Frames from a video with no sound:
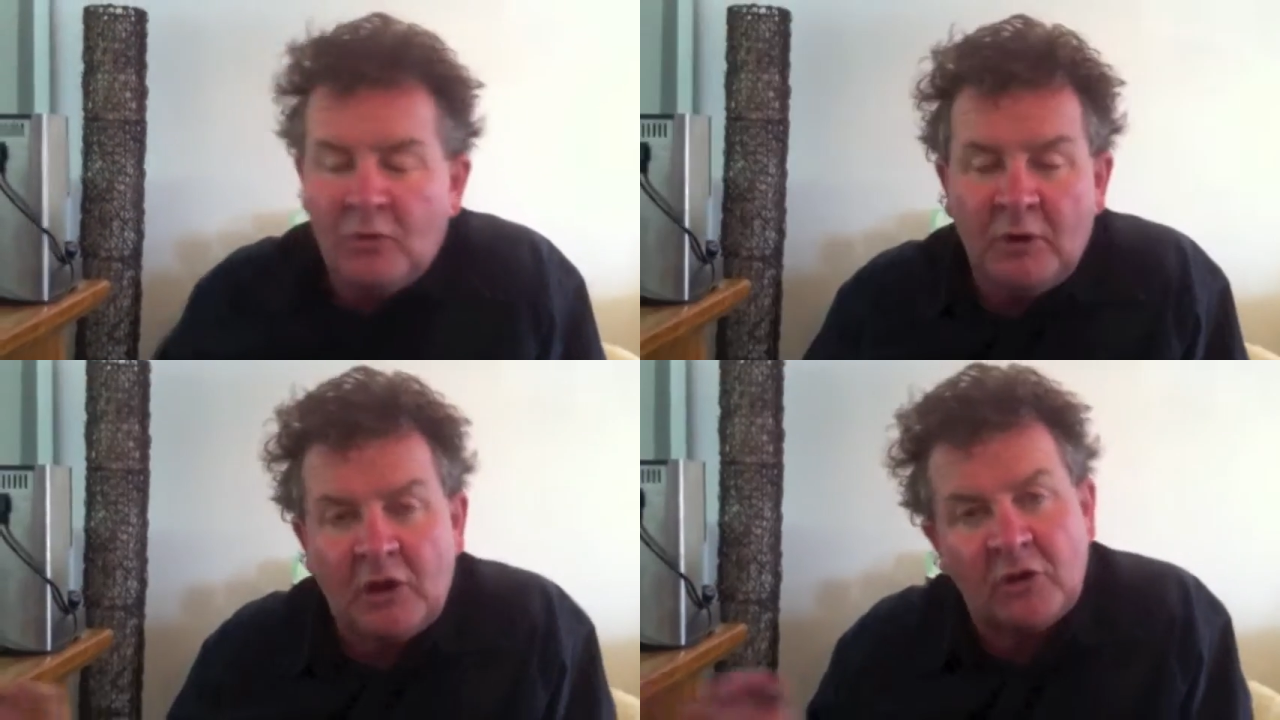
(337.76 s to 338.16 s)

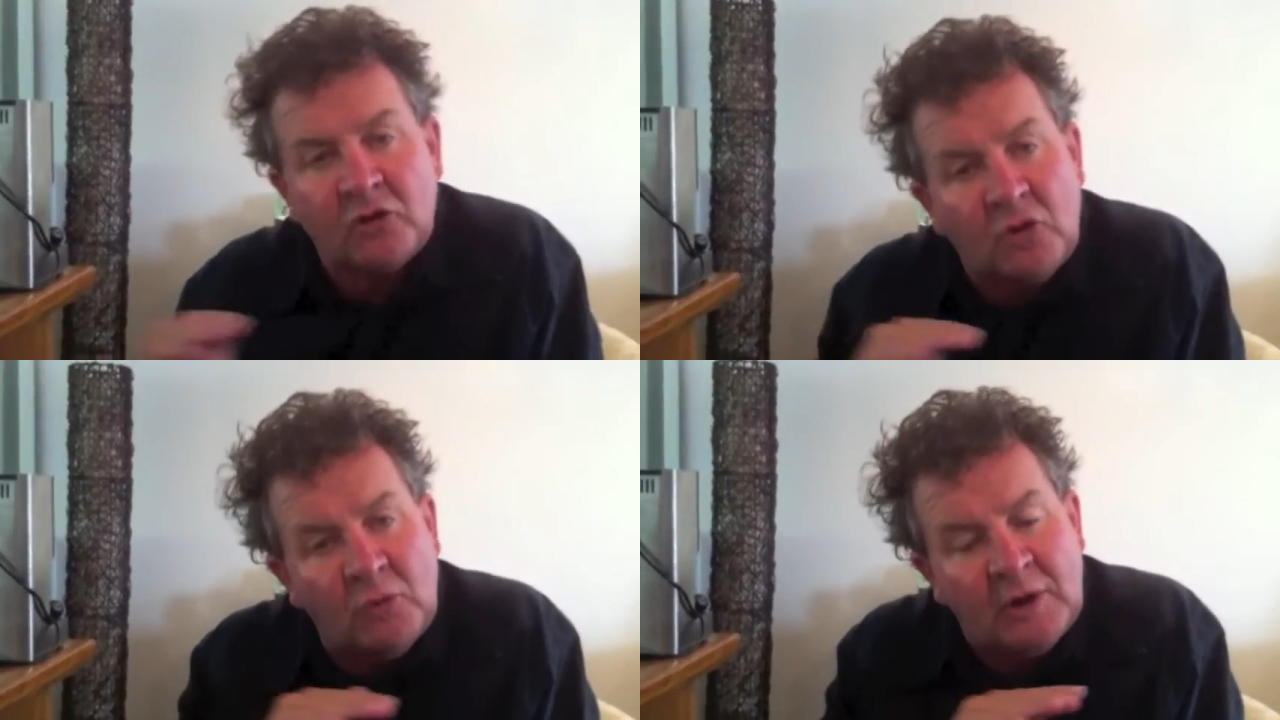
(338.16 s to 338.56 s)
We go
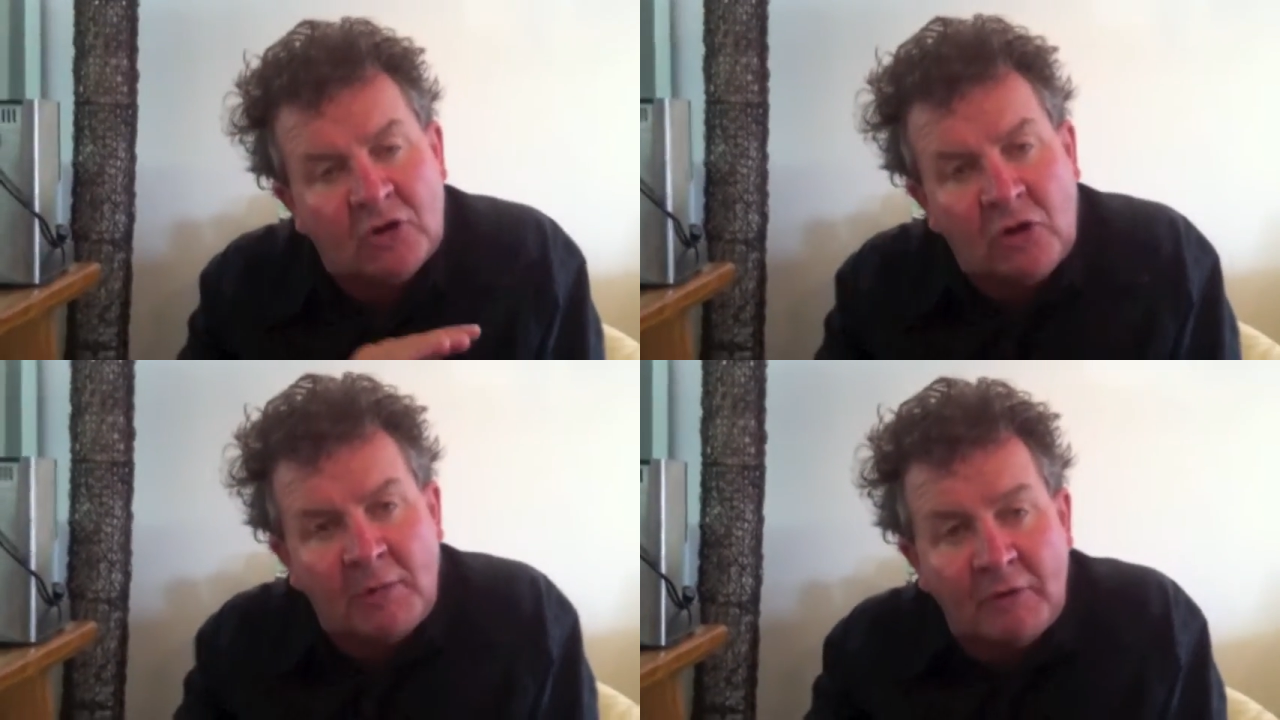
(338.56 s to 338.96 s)
through, we
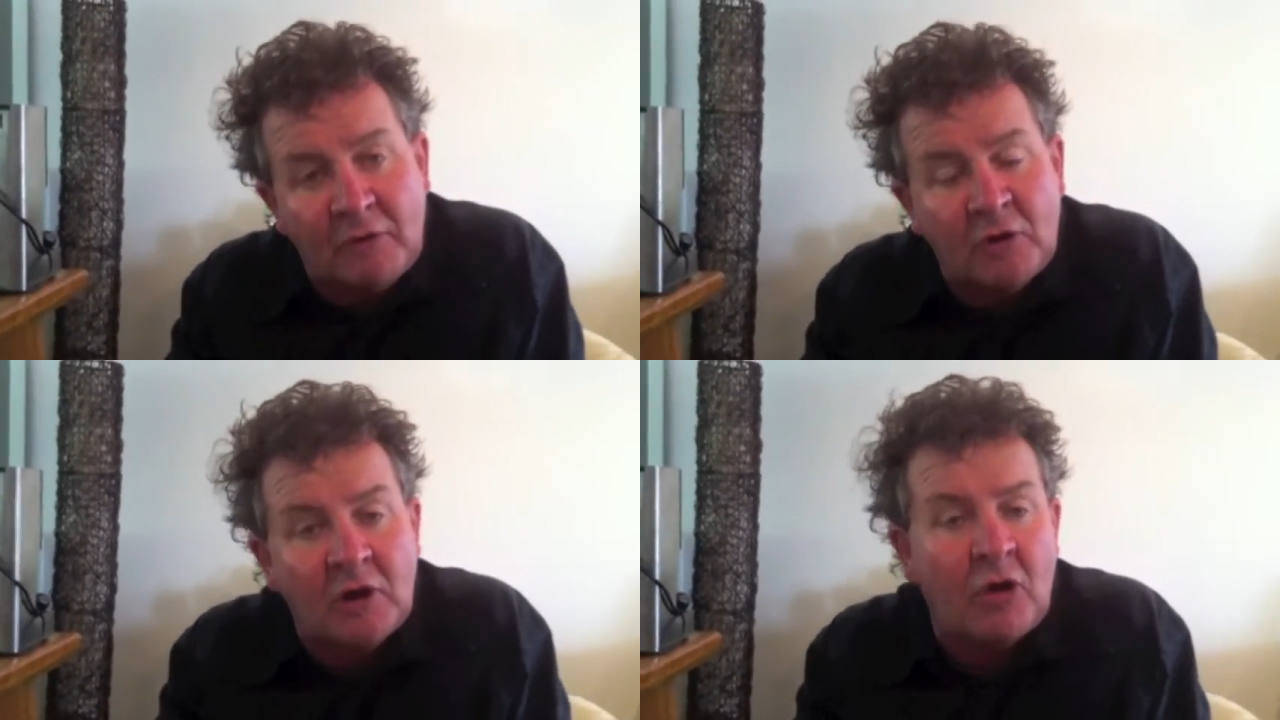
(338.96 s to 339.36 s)
crop it
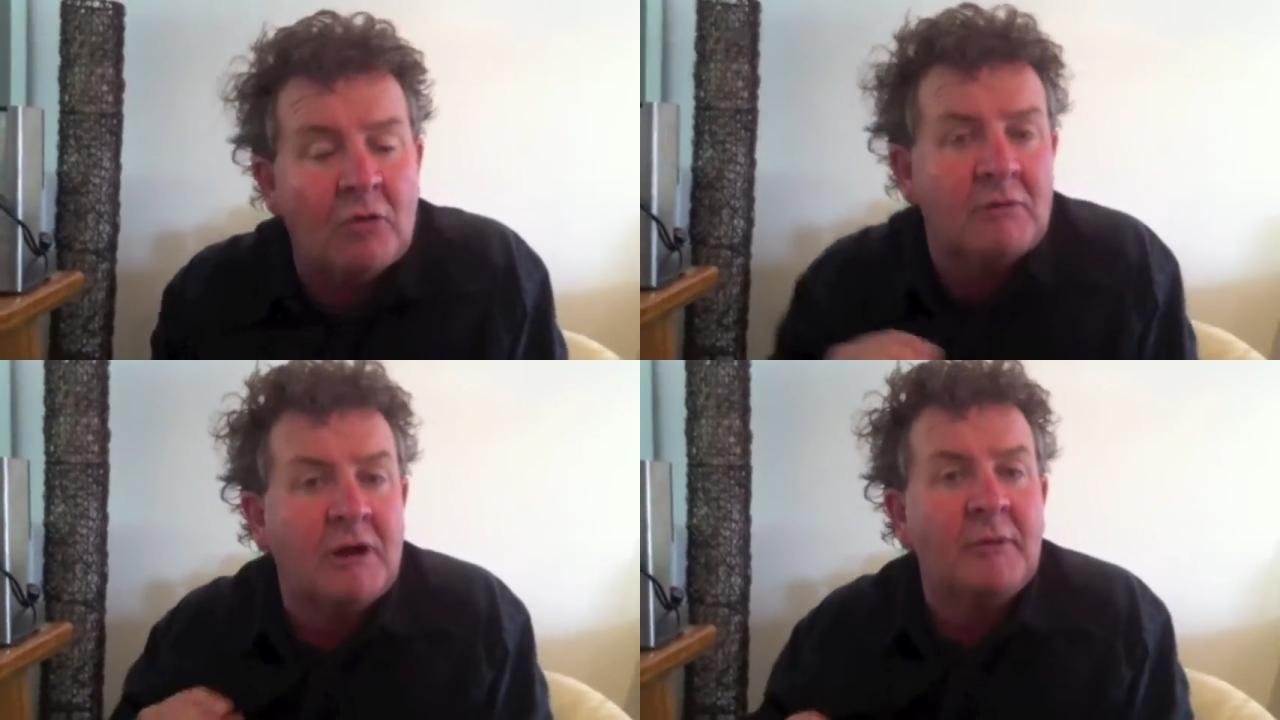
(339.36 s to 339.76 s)
very
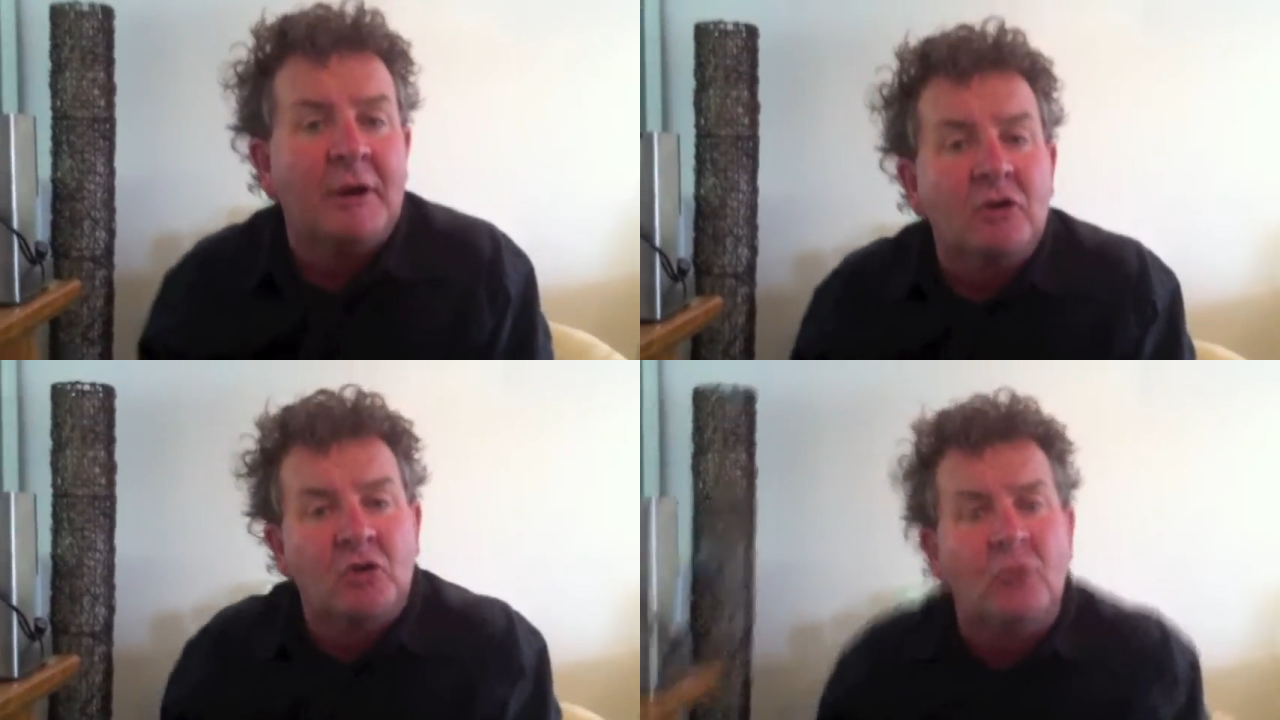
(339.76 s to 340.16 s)
low, around
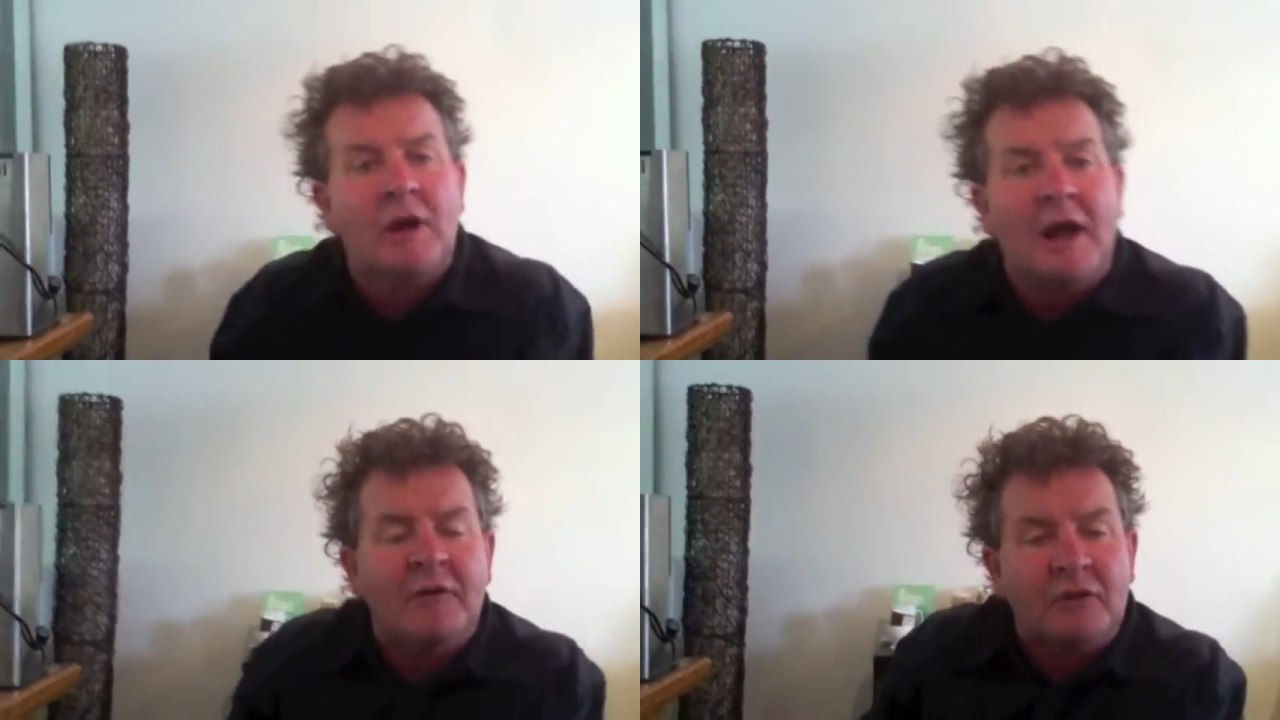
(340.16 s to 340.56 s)
about
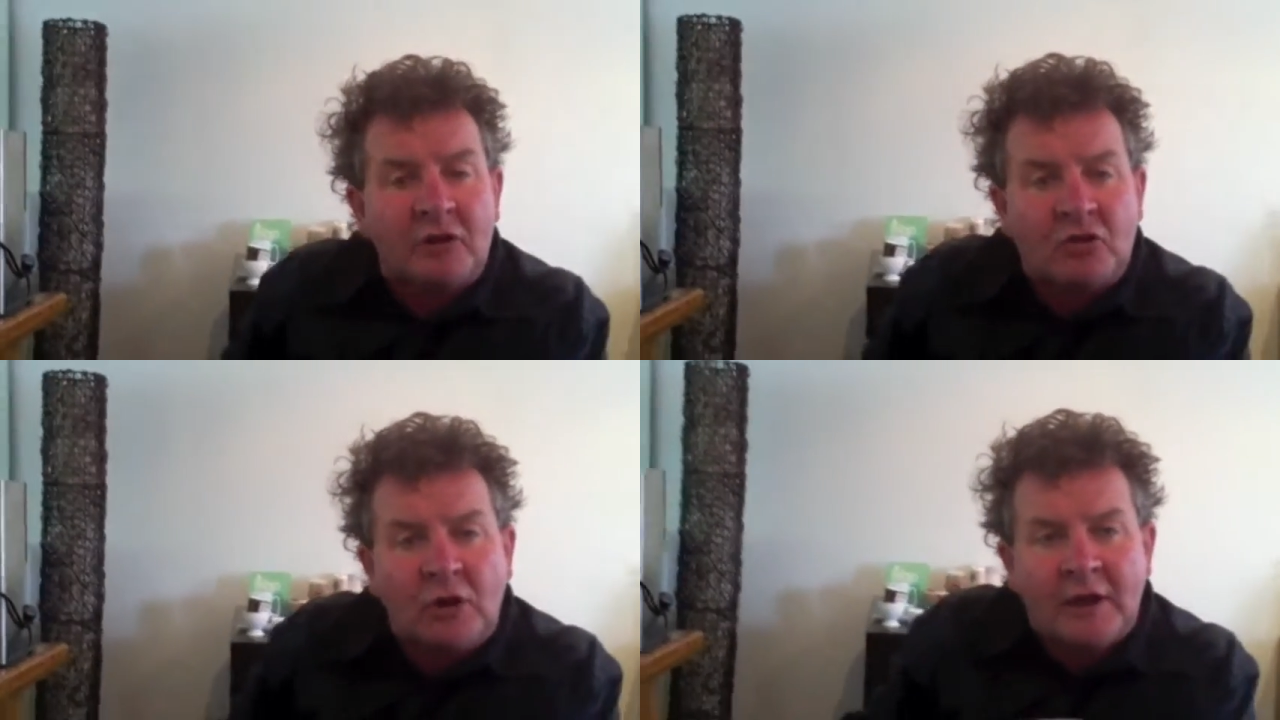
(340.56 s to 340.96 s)
2.5 to
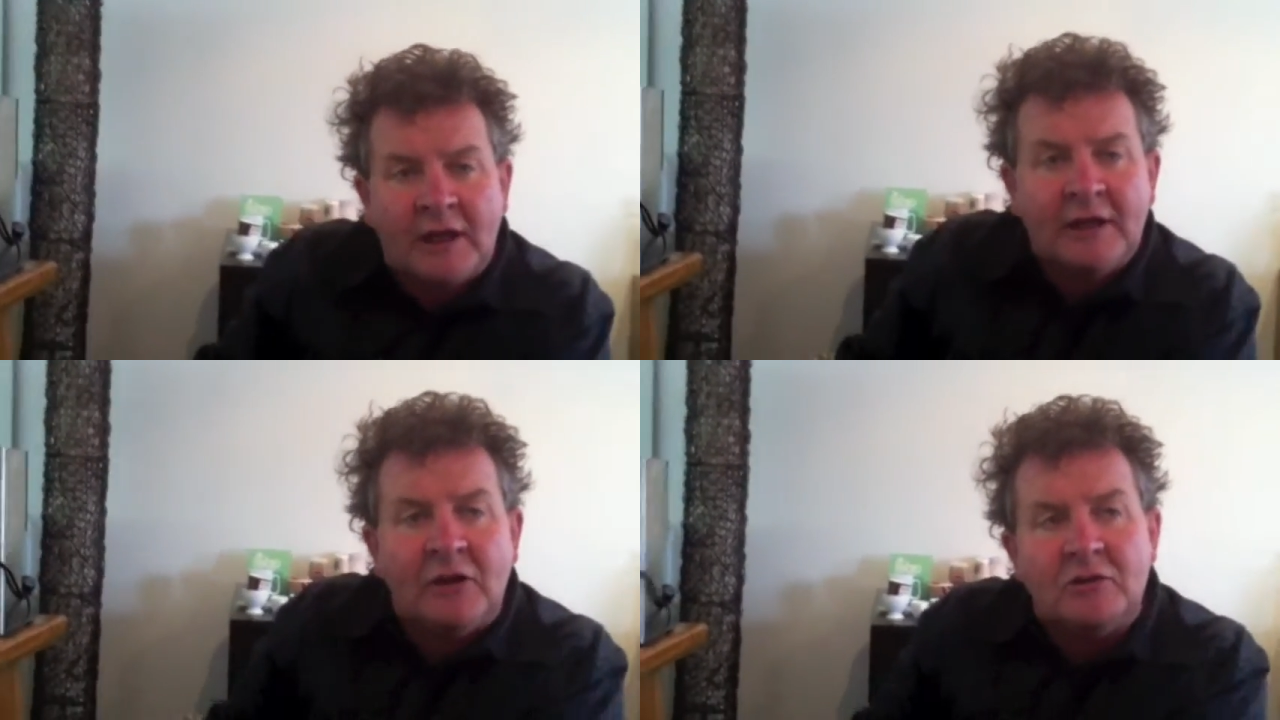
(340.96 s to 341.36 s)
3
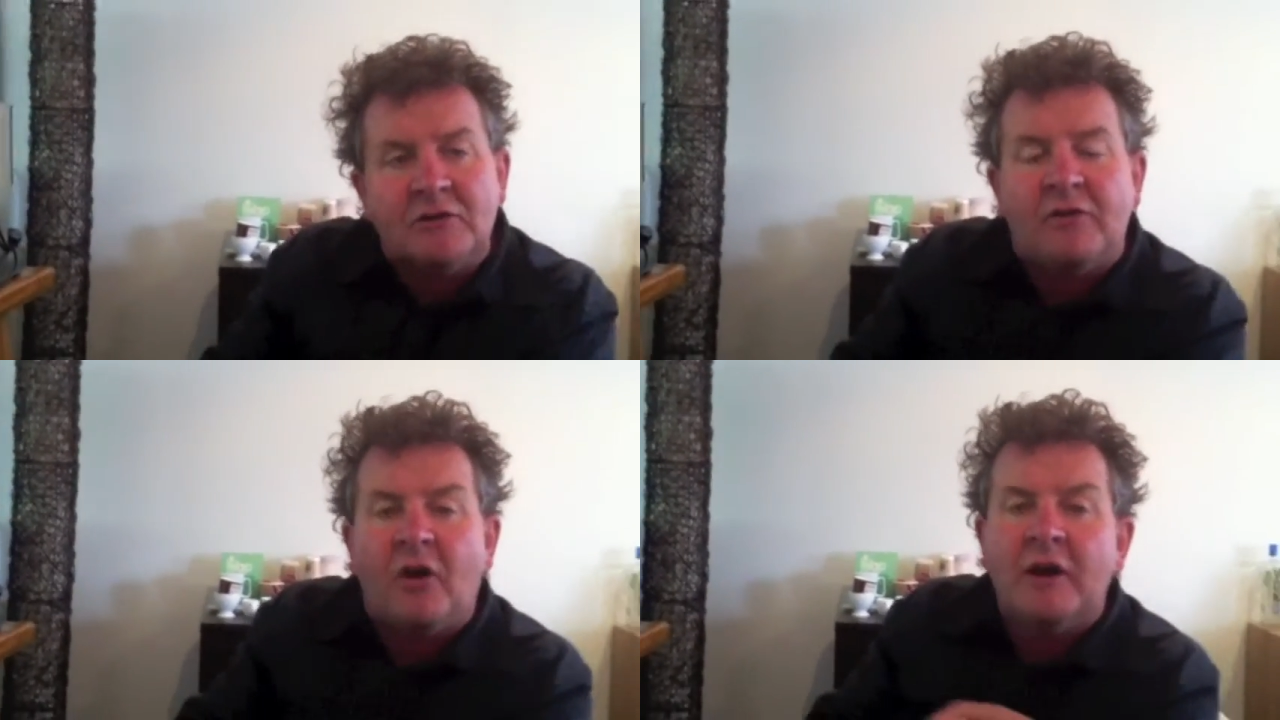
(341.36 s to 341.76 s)

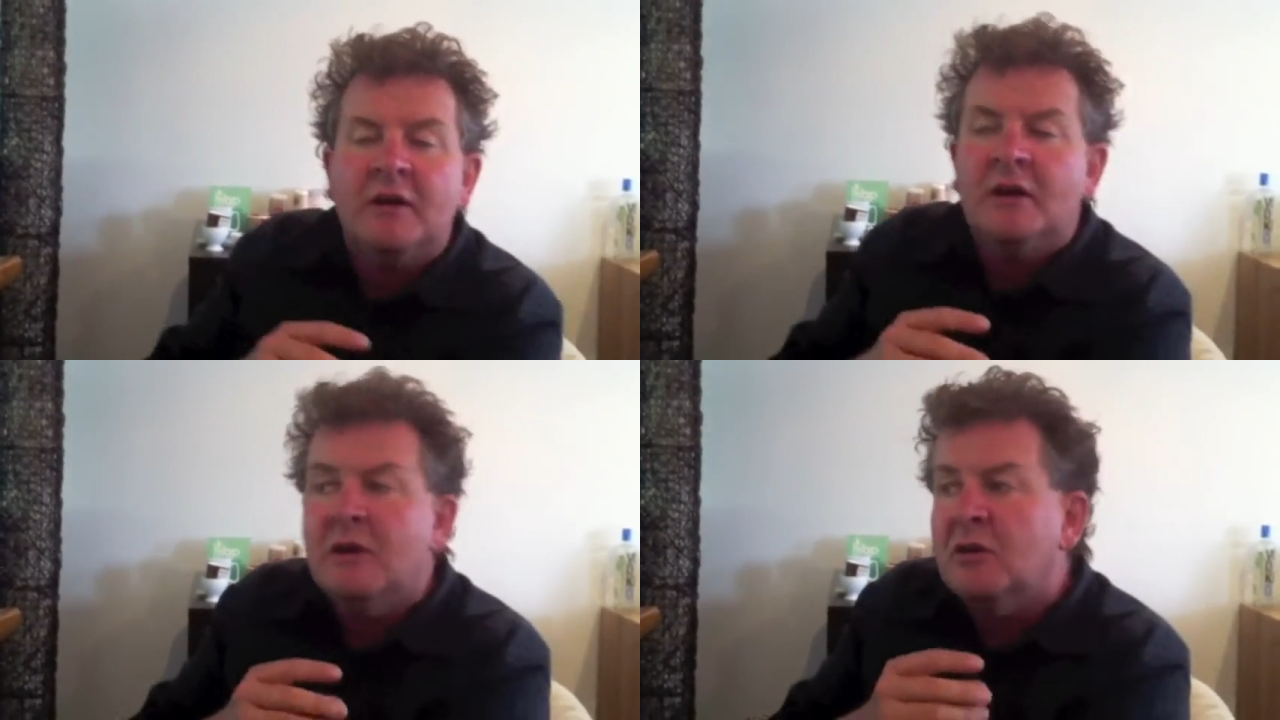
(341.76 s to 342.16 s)
kilos of vine.